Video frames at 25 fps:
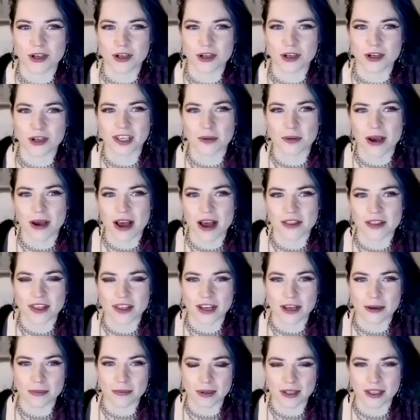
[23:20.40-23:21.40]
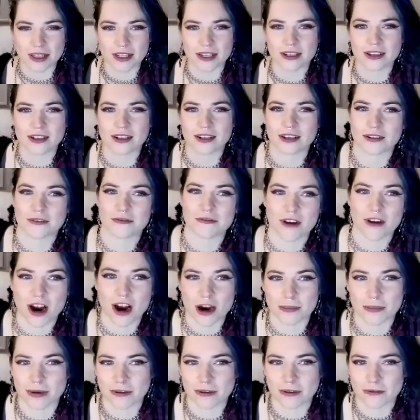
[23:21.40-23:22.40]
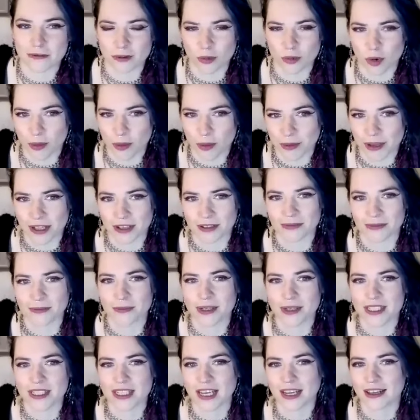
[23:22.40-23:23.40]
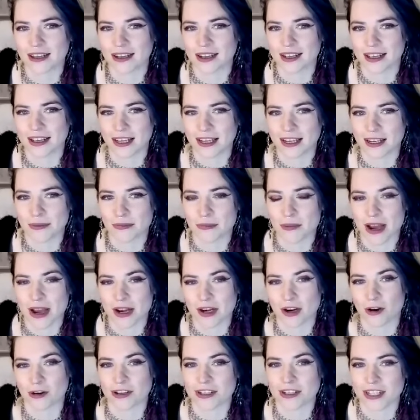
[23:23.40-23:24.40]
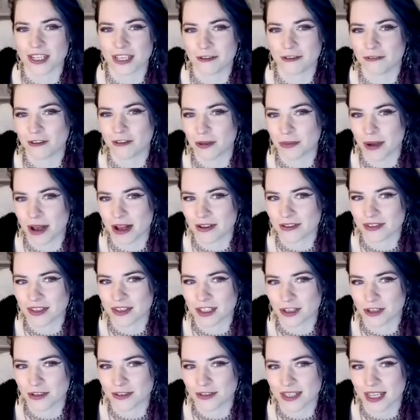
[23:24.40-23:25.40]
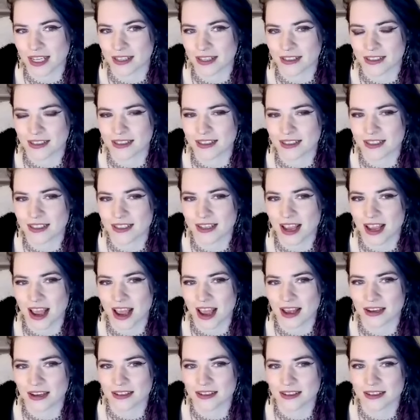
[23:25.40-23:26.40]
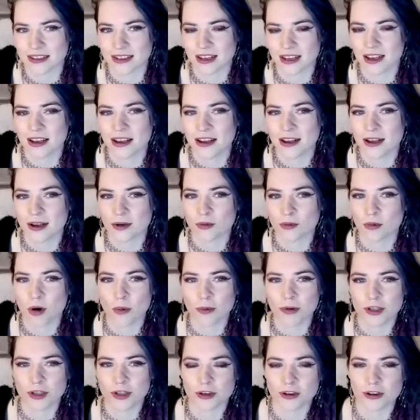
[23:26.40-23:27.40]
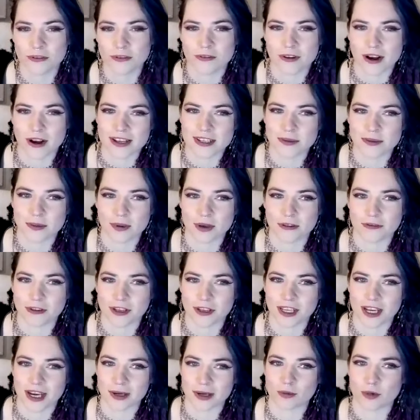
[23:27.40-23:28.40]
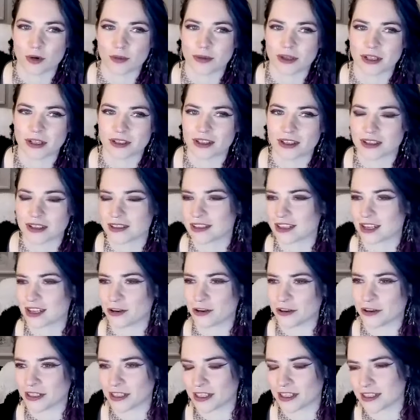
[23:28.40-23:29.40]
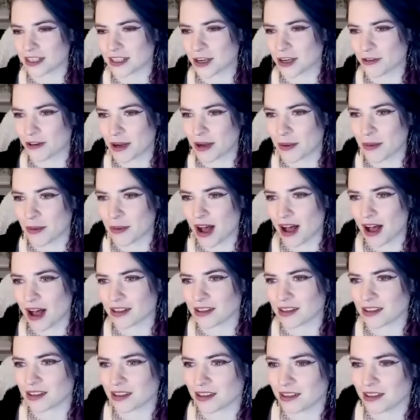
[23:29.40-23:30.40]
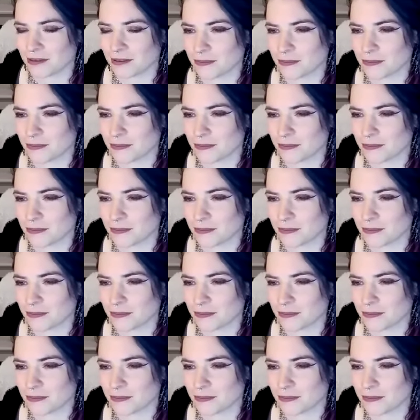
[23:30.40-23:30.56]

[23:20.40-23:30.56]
you think about the political environment for women, particularly minority females in New Zealand? And what would your advice be for young women considering this career path?